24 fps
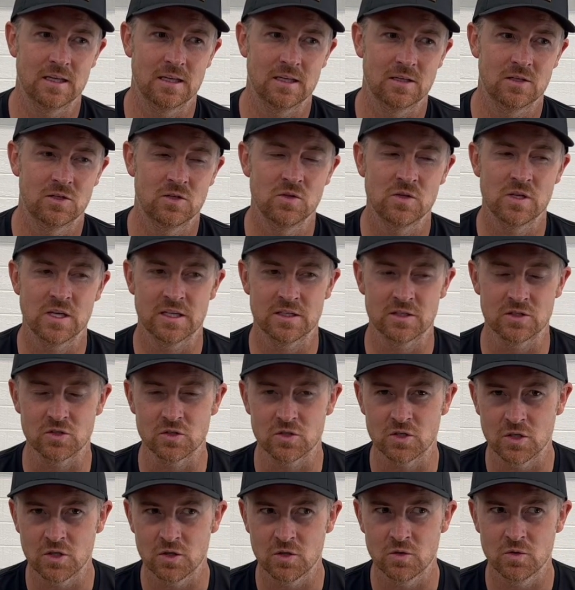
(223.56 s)

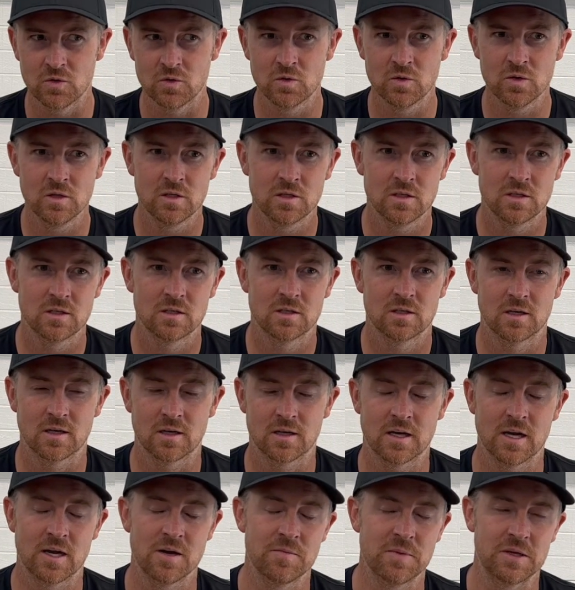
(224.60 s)
2002 are
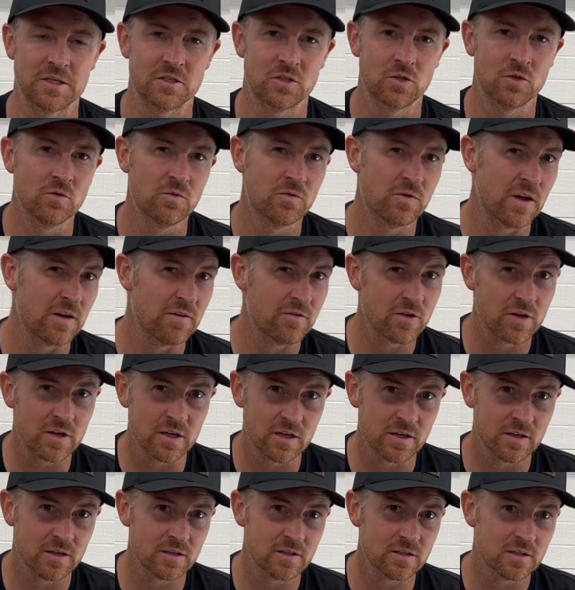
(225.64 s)
kind of my 2 favorite
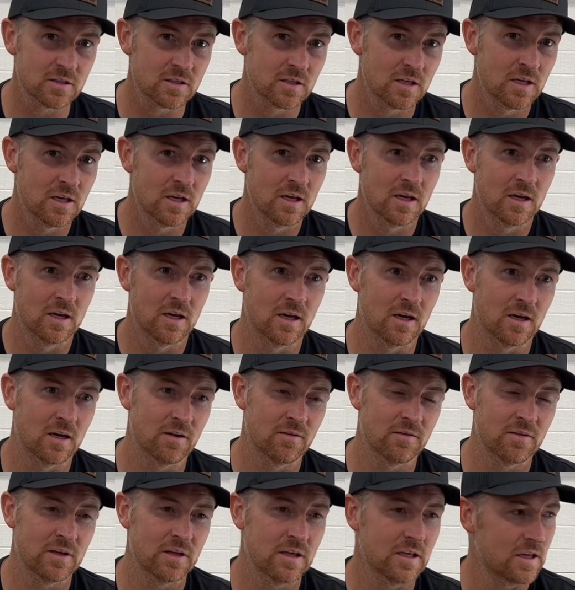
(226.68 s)
years of
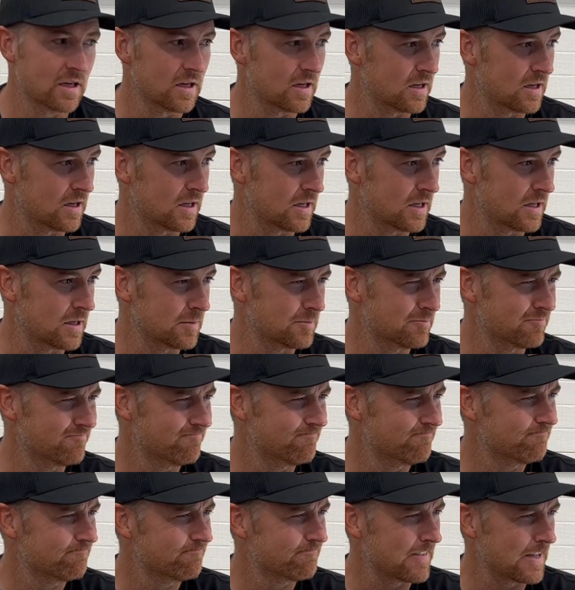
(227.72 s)
it. I
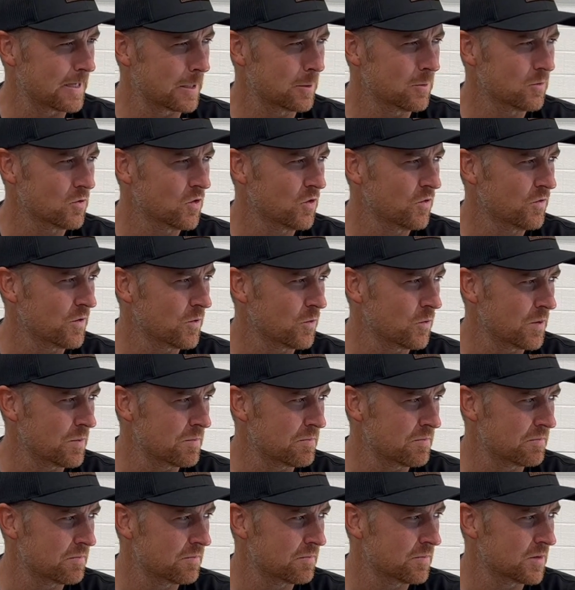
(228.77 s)
don't know if it went
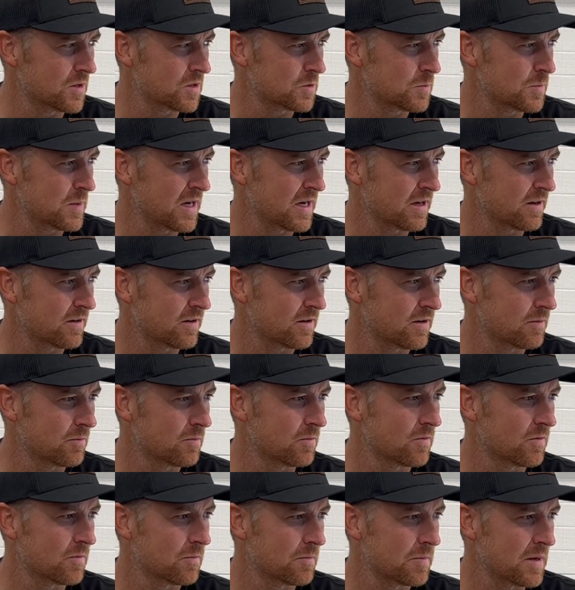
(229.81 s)
much back
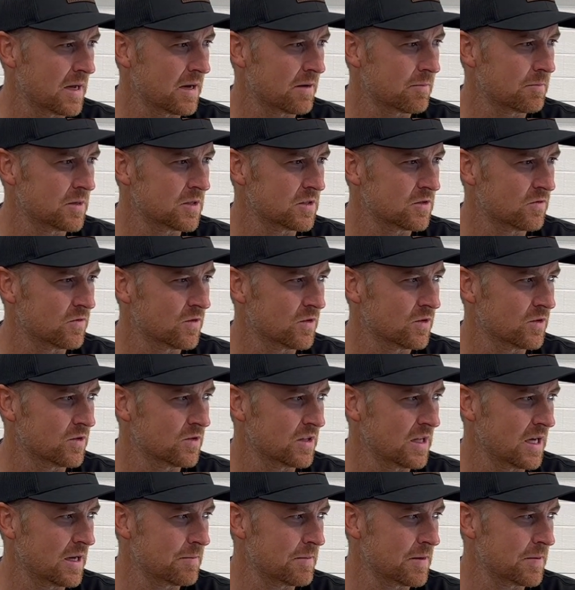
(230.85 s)
much further than
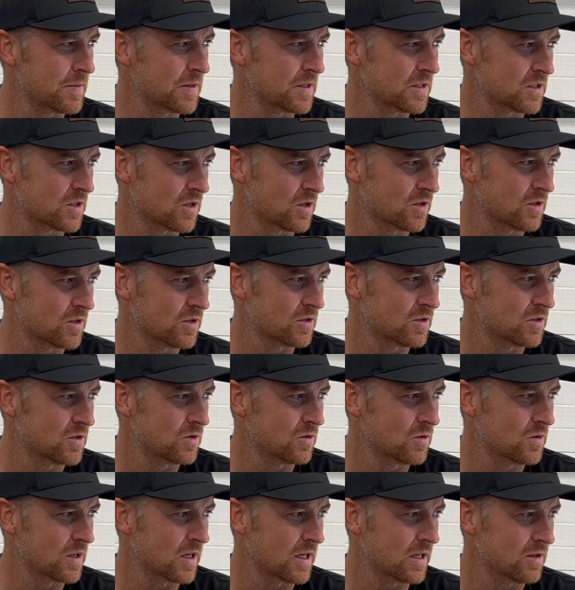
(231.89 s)
that. Maybe it started in
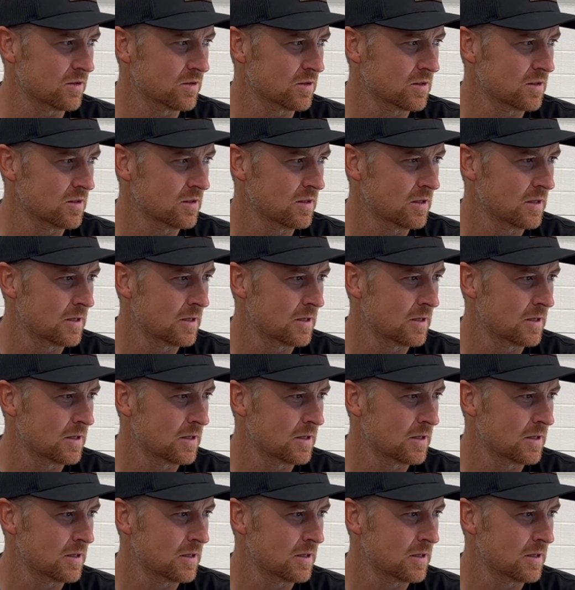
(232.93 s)
2000